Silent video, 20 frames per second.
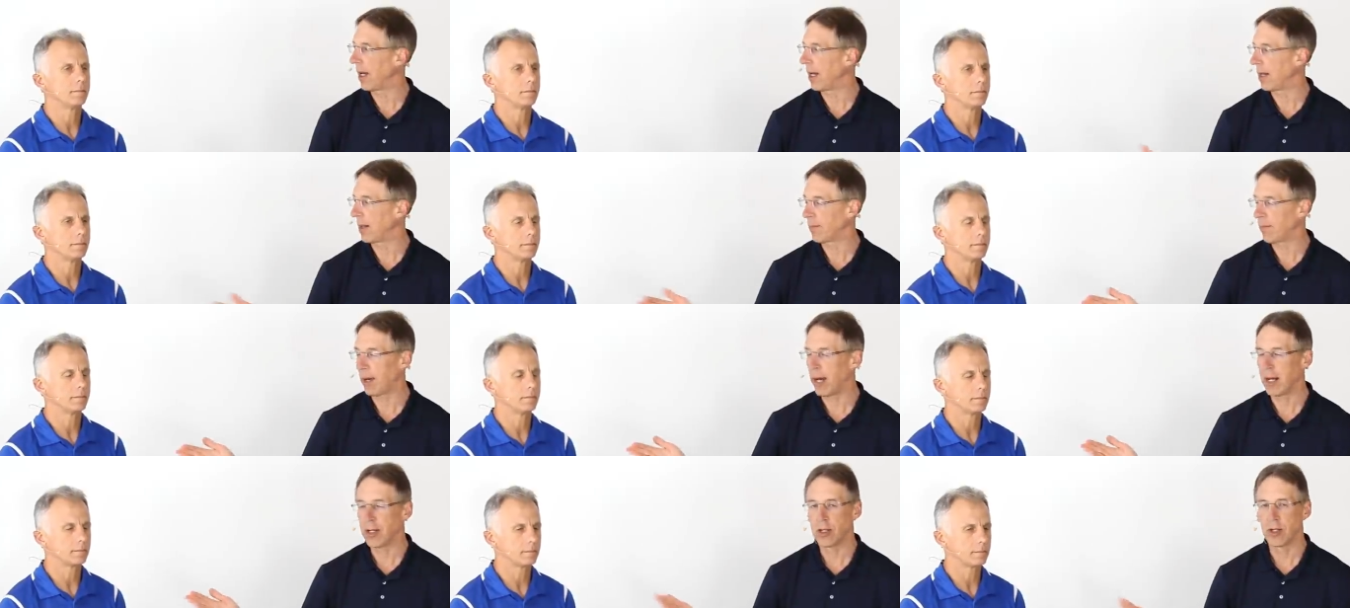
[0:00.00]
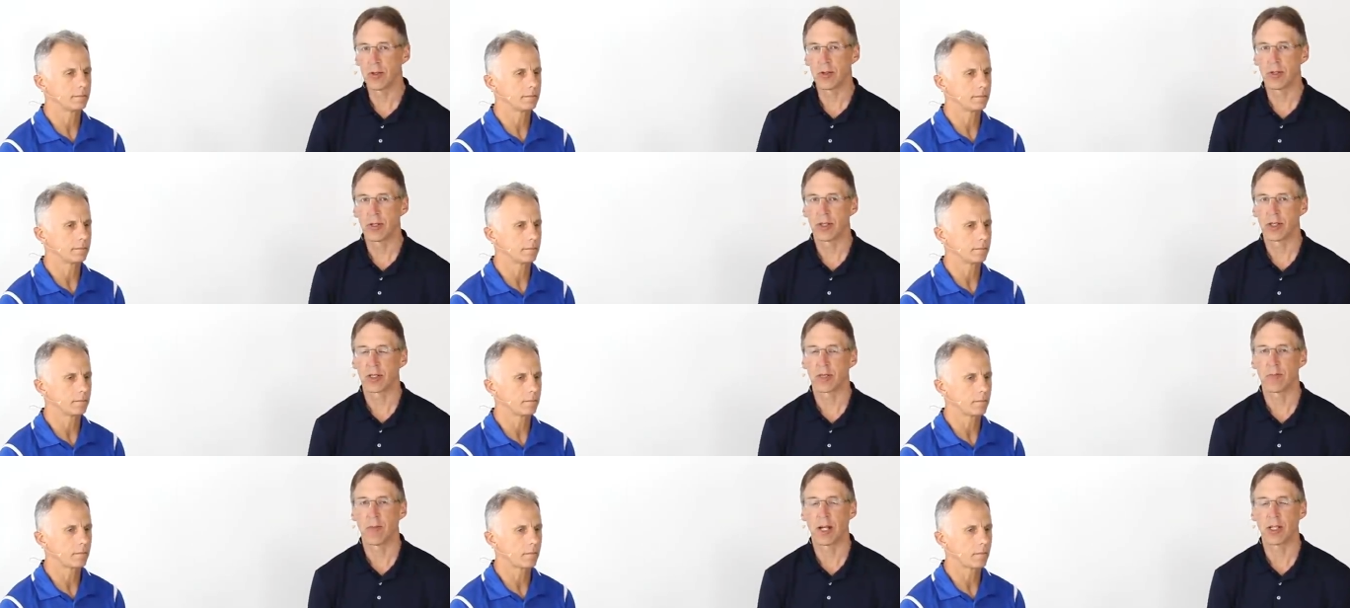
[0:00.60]
Speaker 1: and Brad, you
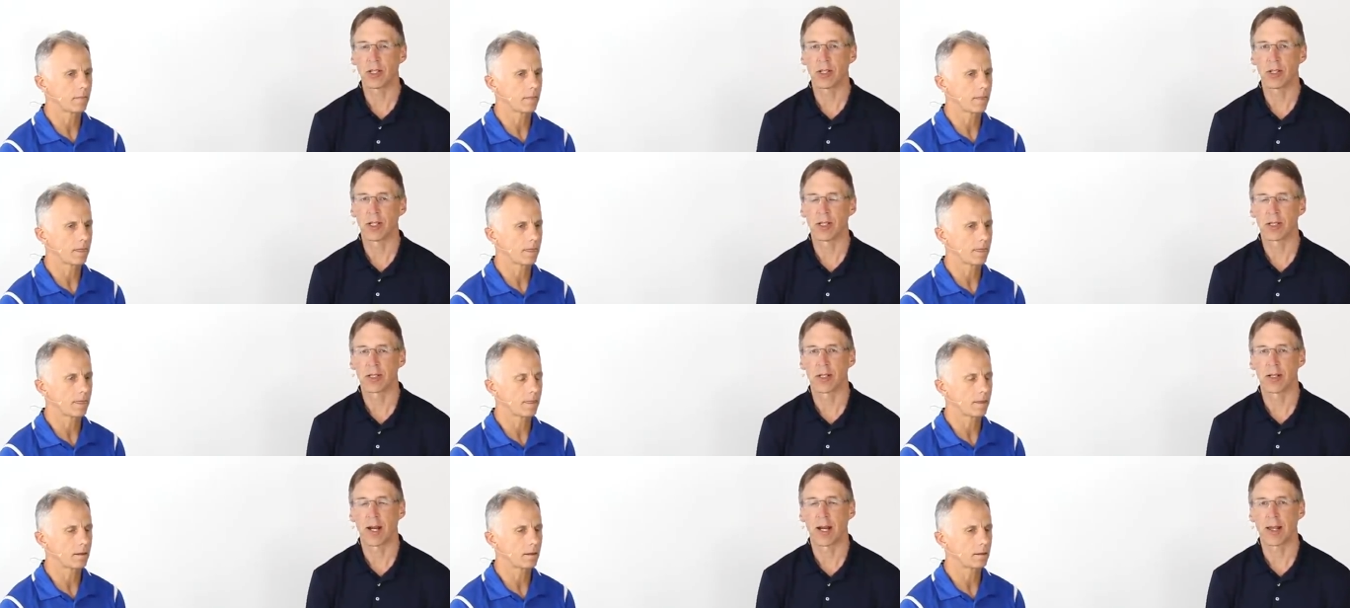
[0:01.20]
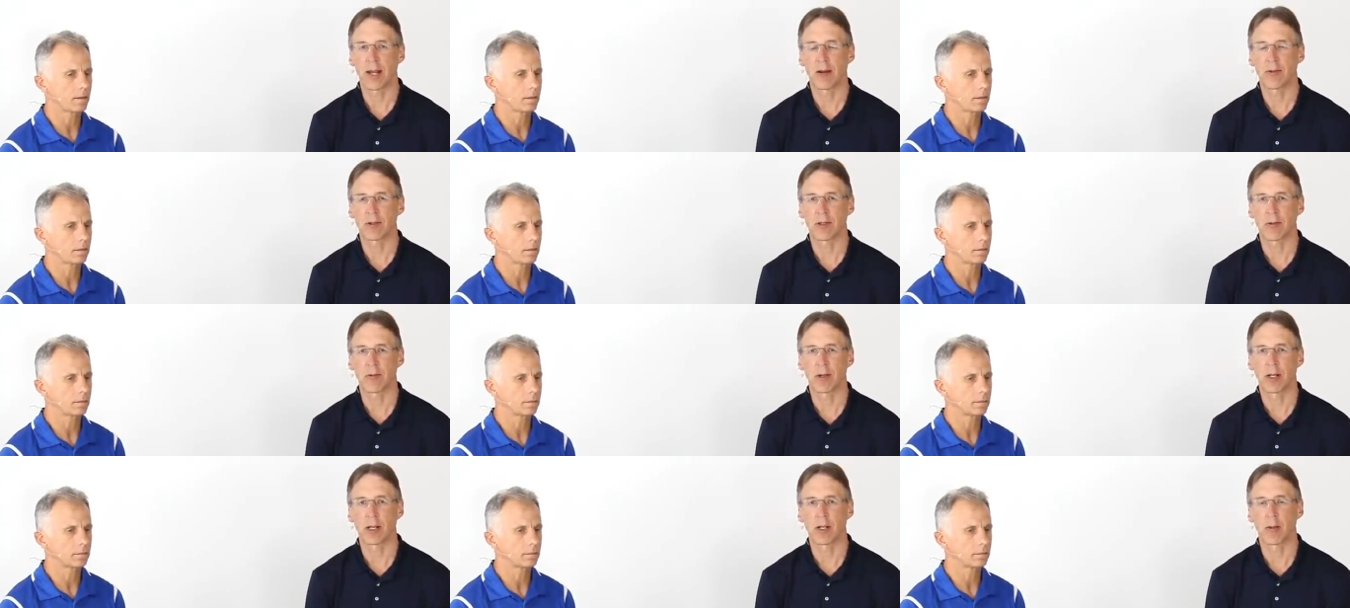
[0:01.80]
just mentioned this, and I thought it was a
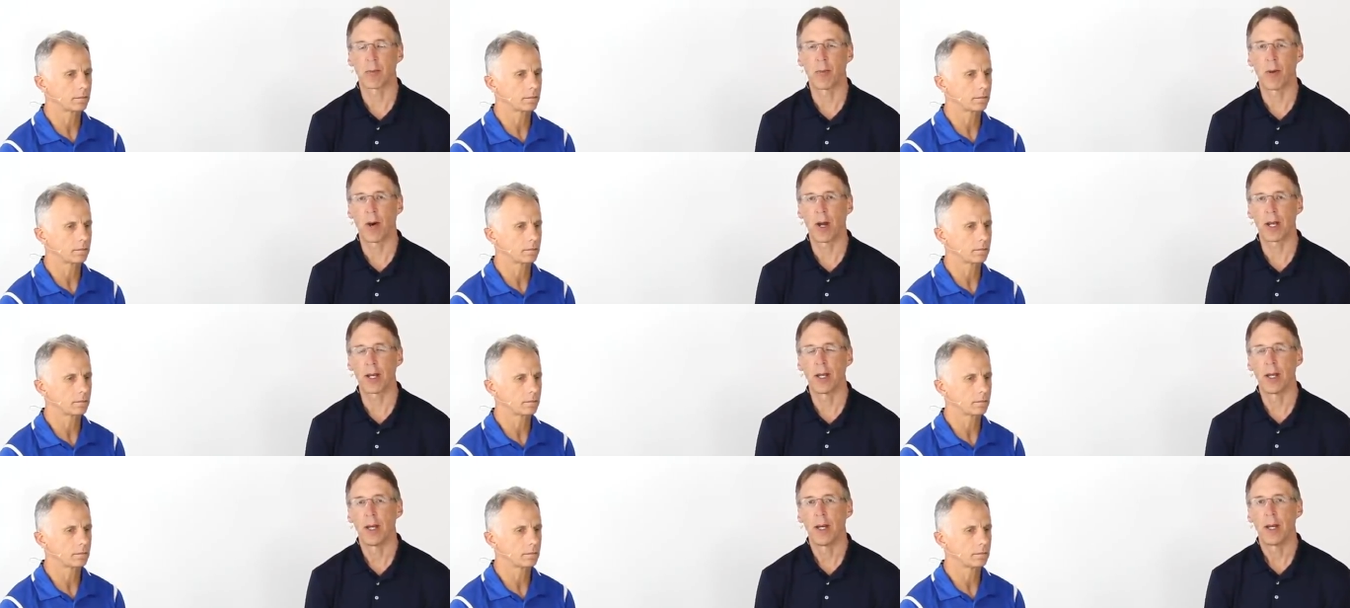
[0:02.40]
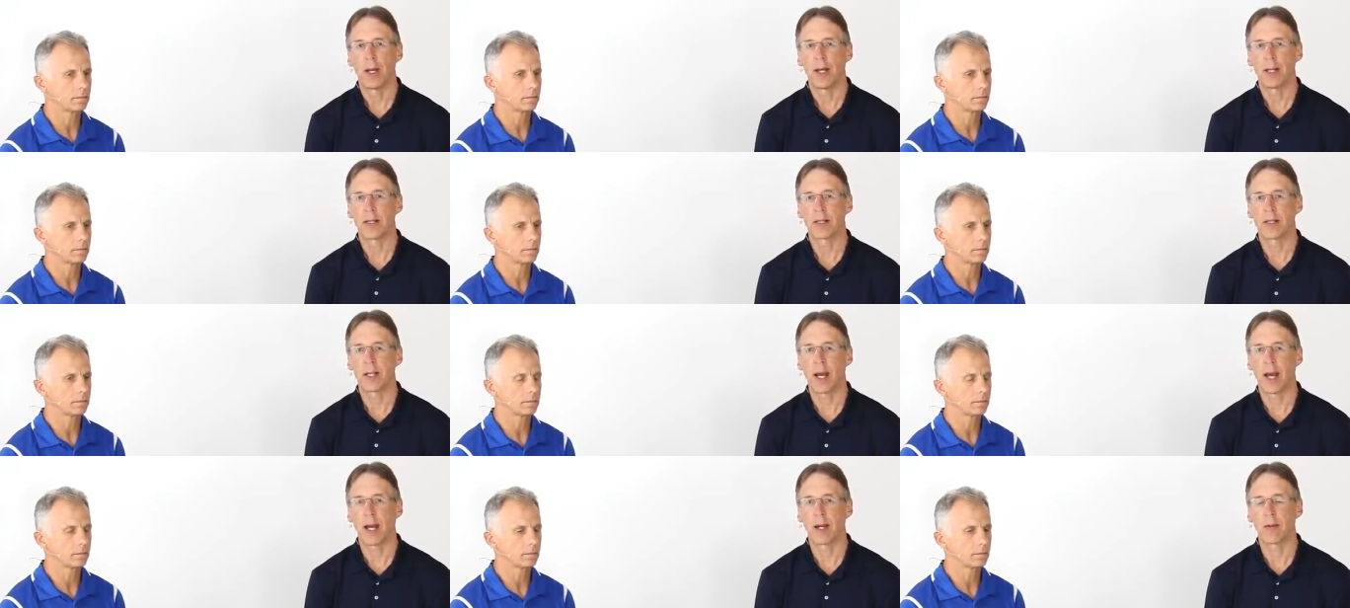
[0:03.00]
really good point, is
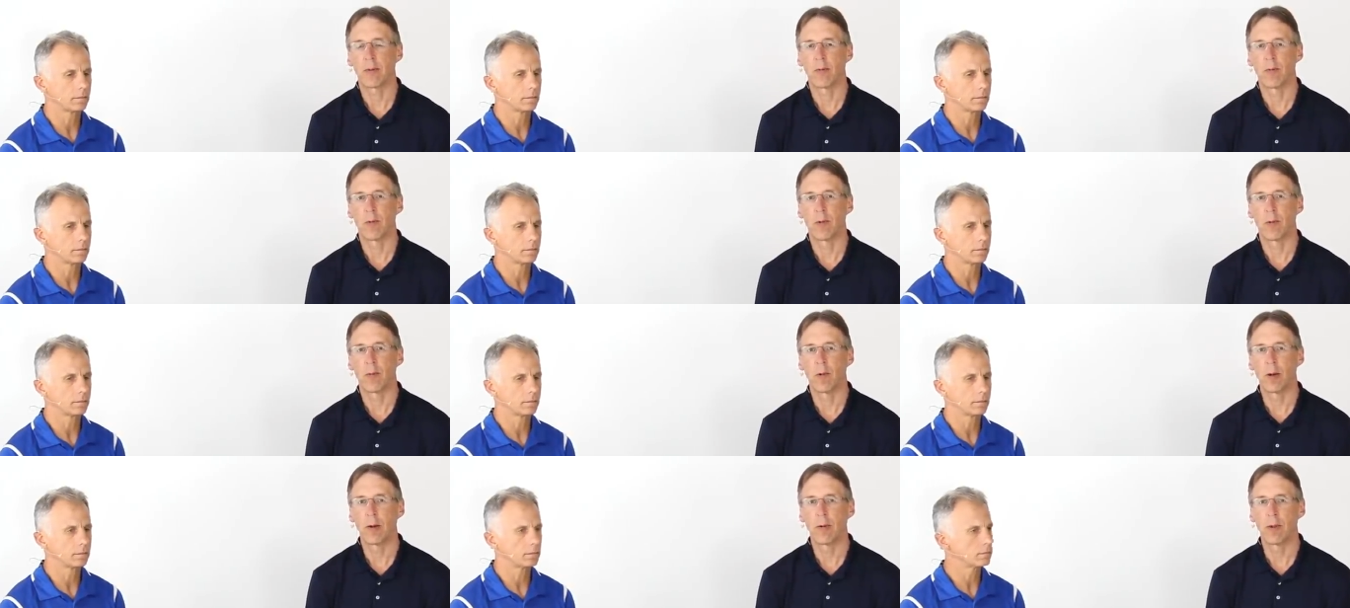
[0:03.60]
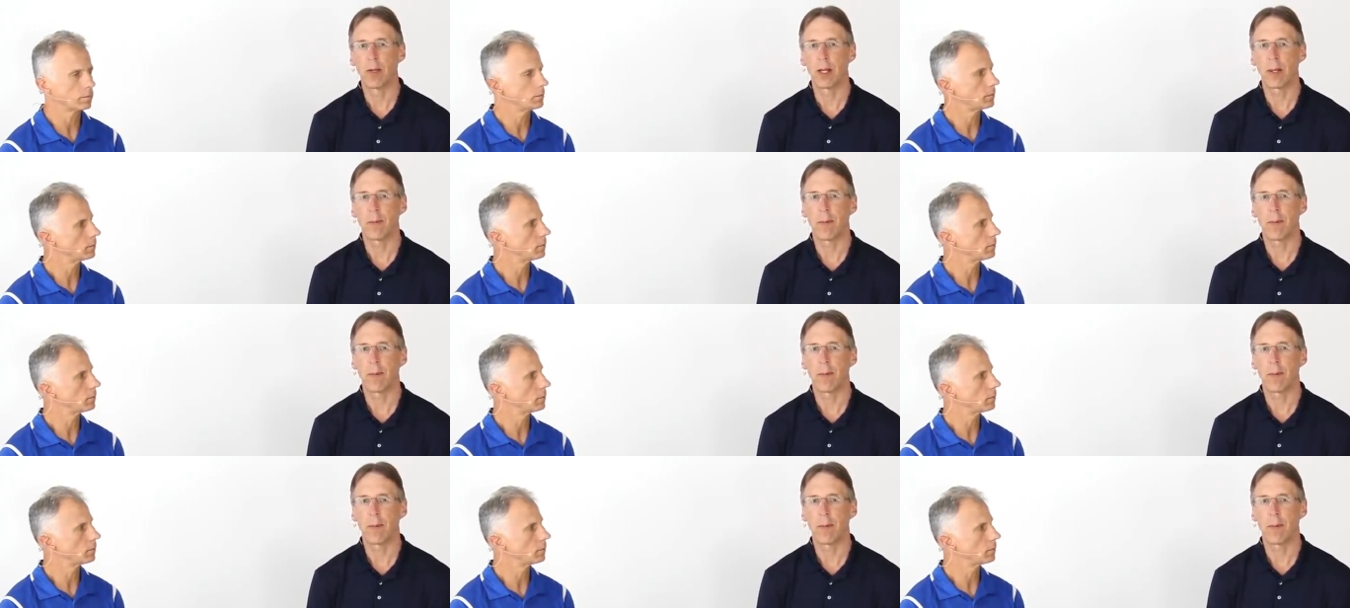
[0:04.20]
that we really